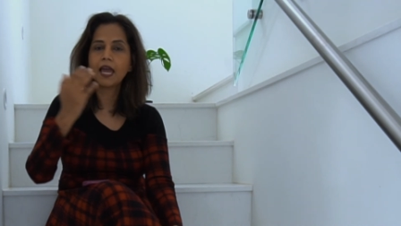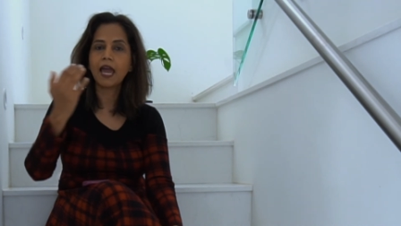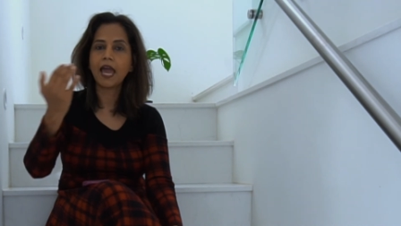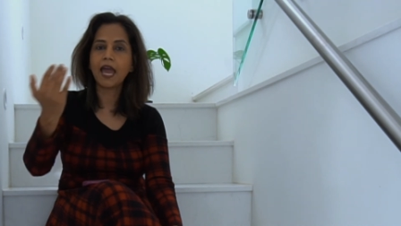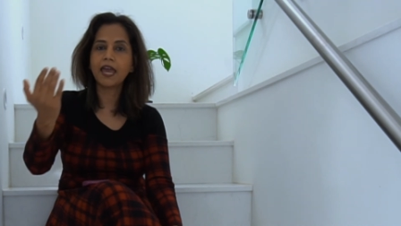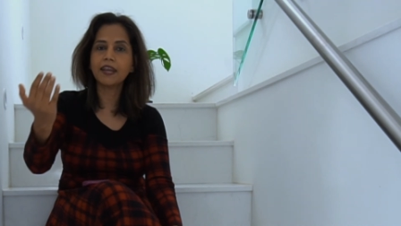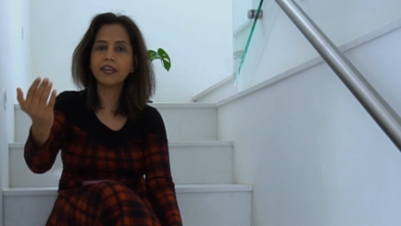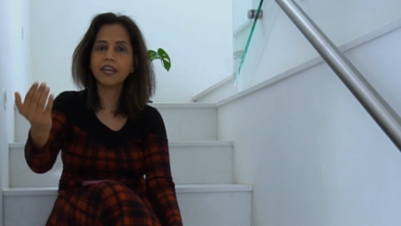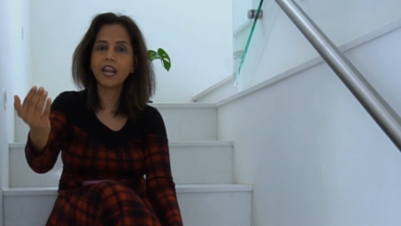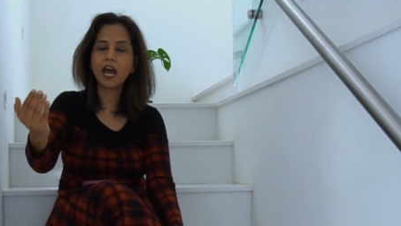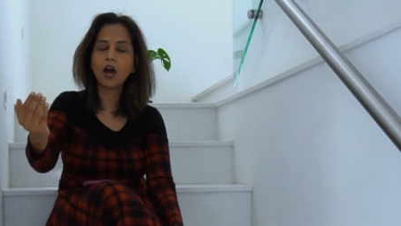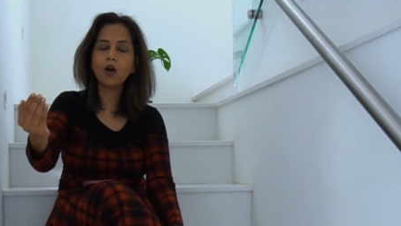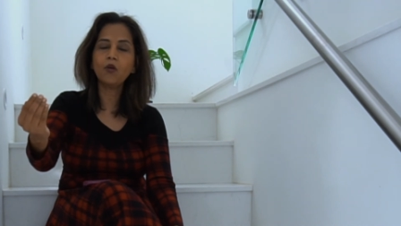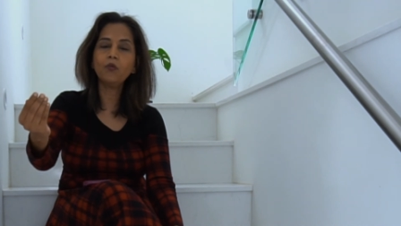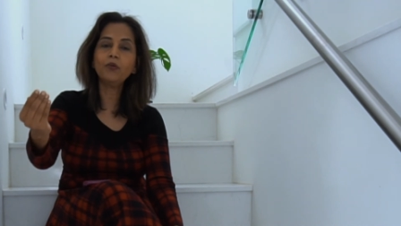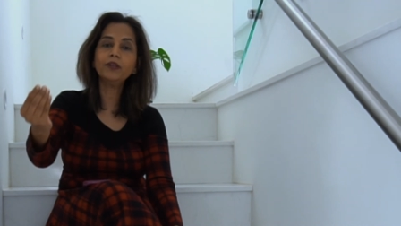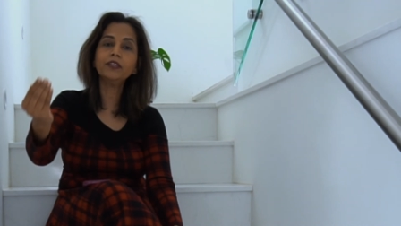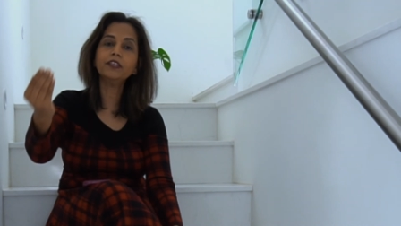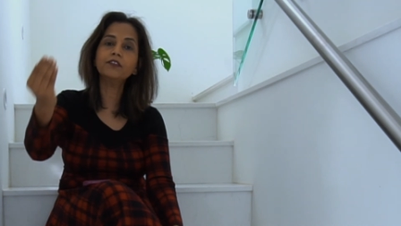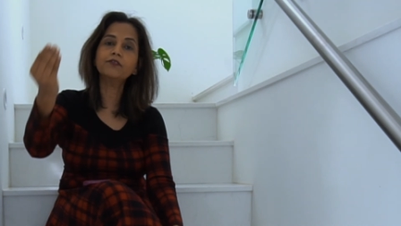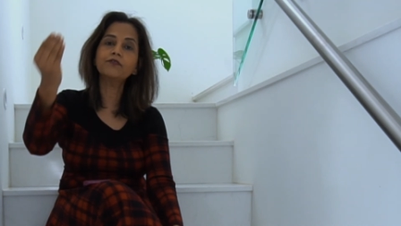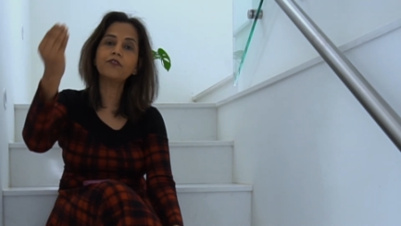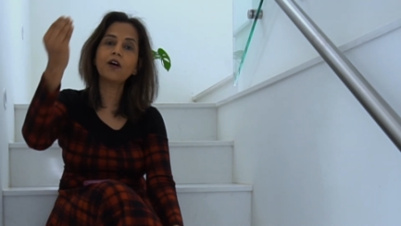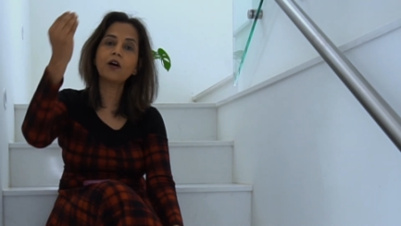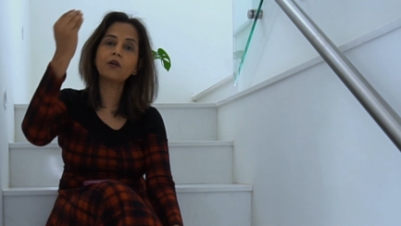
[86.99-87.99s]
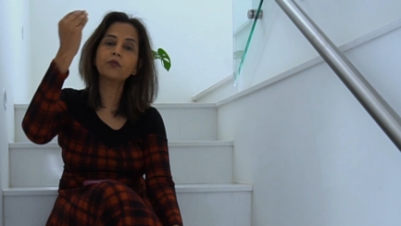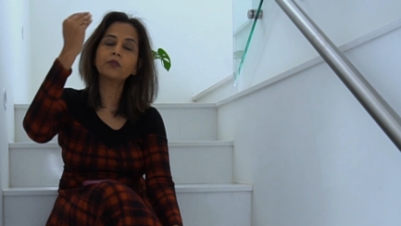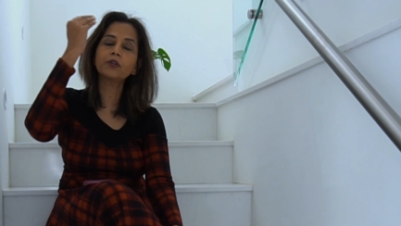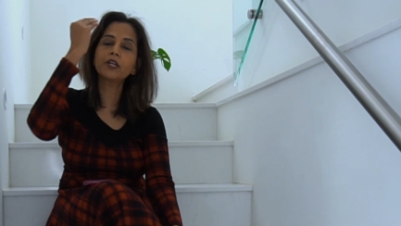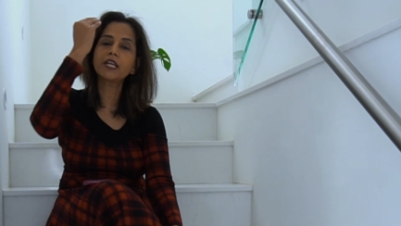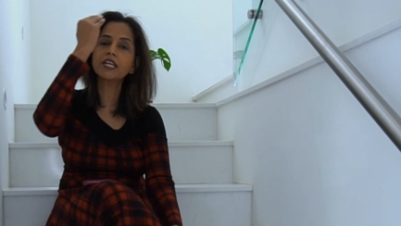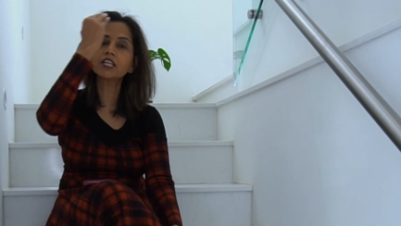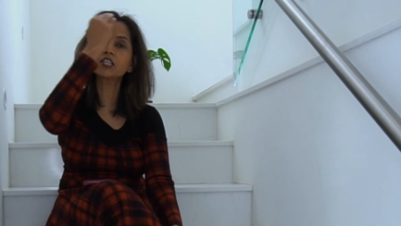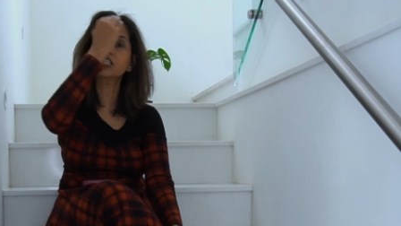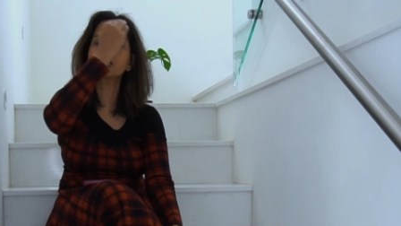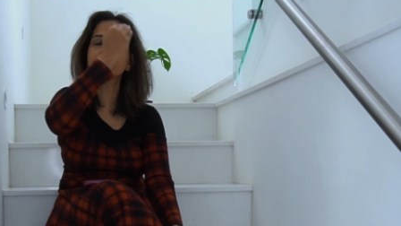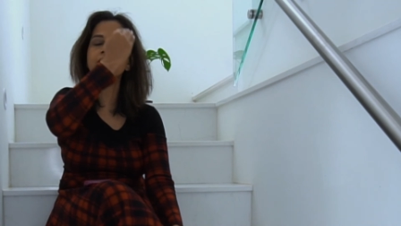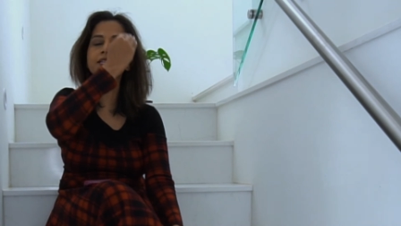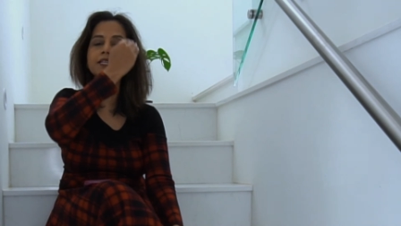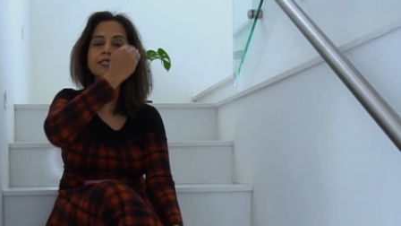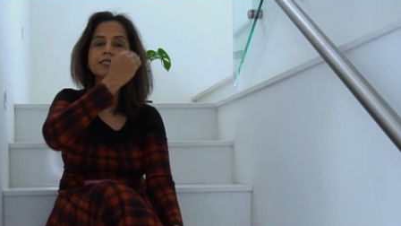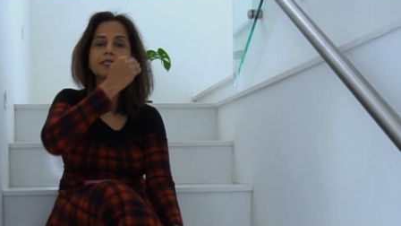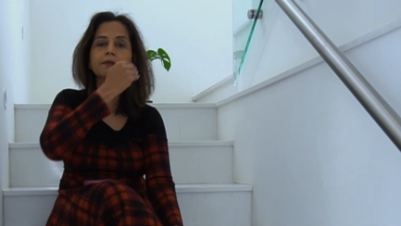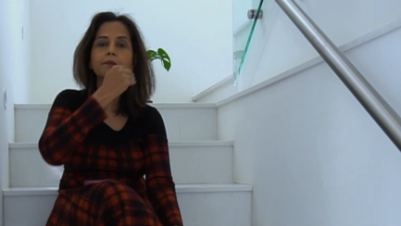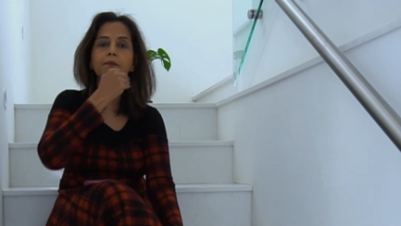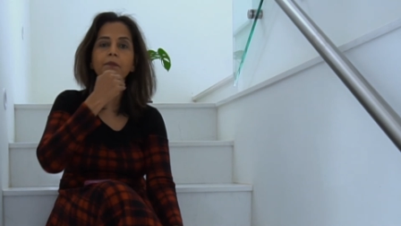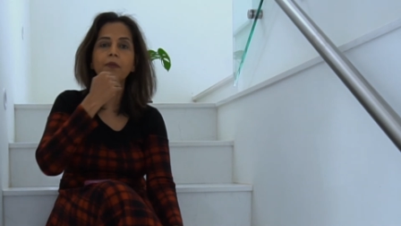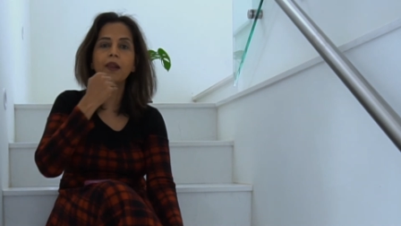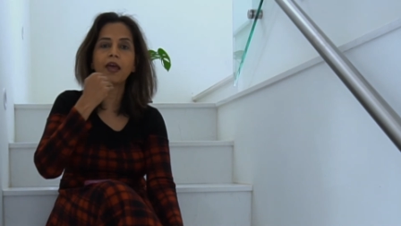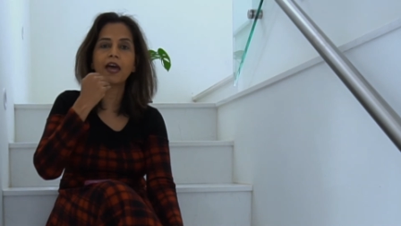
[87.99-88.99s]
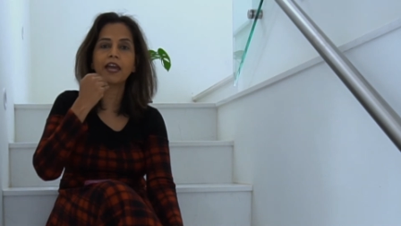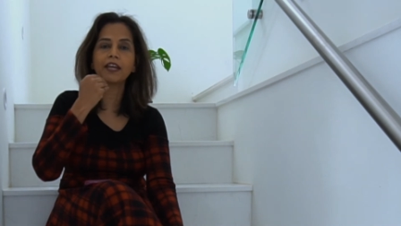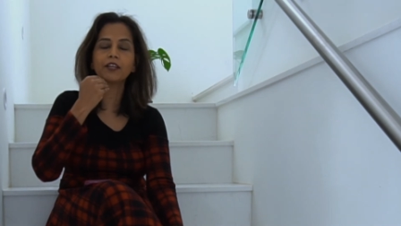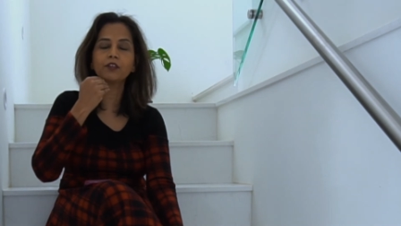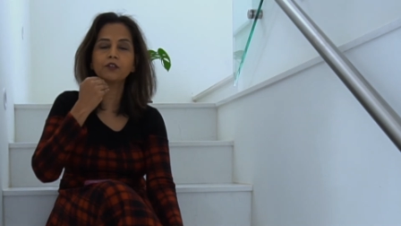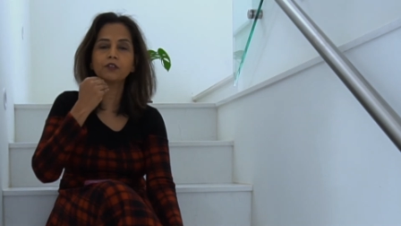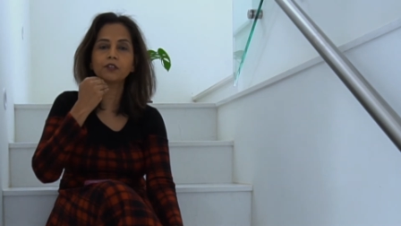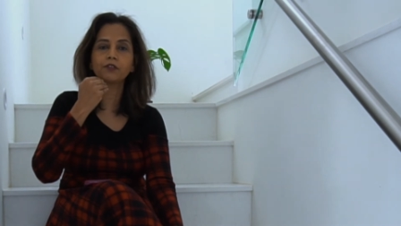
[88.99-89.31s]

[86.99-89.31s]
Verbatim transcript: And now when the foundation is applied